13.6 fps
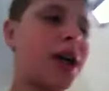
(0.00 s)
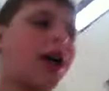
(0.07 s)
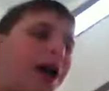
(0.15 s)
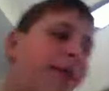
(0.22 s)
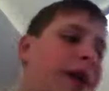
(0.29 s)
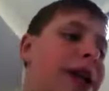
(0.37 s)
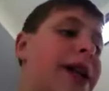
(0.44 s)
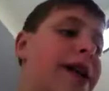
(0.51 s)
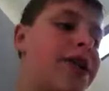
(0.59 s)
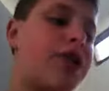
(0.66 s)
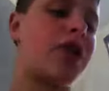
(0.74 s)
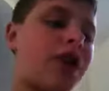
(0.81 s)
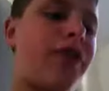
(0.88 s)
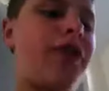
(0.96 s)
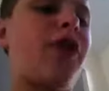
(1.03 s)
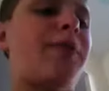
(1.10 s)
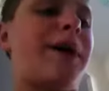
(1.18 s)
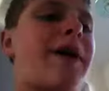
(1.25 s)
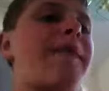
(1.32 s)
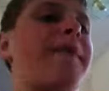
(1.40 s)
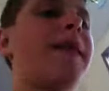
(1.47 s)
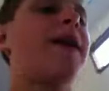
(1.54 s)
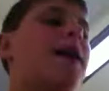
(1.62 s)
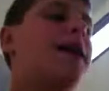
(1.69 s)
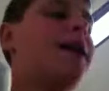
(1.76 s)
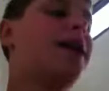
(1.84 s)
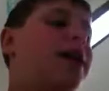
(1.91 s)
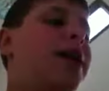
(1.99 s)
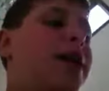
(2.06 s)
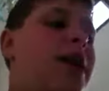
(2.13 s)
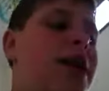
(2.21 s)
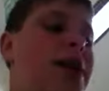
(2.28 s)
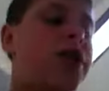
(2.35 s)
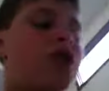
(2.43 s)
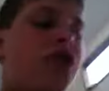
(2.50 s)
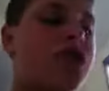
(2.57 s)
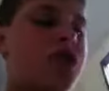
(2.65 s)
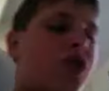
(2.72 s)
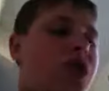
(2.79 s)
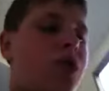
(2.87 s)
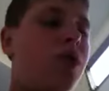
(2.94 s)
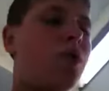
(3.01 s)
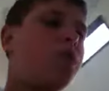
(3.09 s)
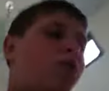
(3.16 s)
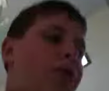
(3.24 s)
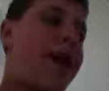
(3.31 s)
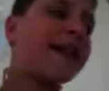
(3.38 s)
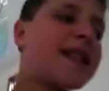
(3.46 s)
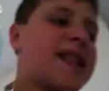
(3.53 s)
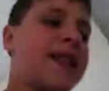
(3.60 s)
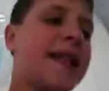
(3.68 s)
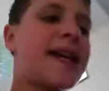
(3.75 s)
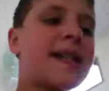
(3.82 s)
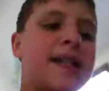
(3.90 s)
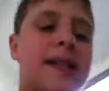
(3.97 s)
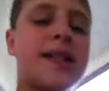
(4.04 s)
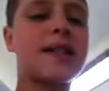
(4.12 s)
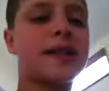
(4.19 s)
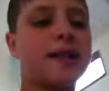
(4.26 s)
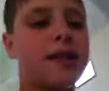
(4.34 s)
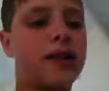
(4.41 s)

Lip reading: I'm gonna start filming. So that's that.